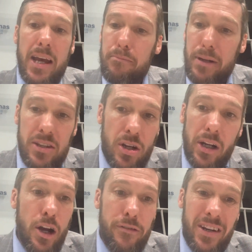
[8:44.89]
But it
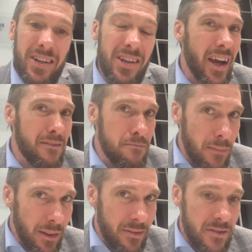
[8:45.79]
took over 9
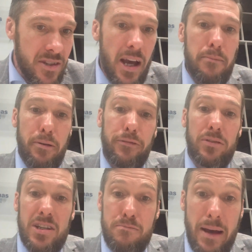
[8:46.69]
months before
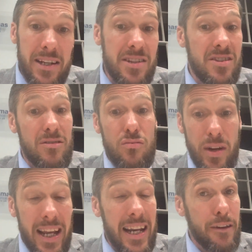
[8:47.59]
this medicine
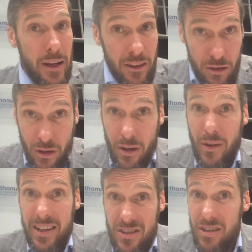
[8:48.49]
really fed through
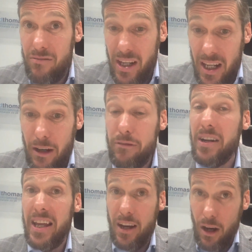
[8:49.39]
into the
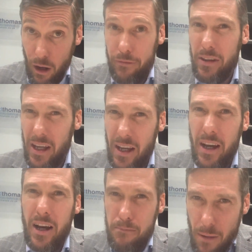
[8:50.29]
recovery of the
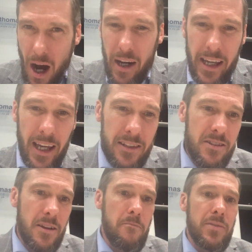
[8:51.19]
markets.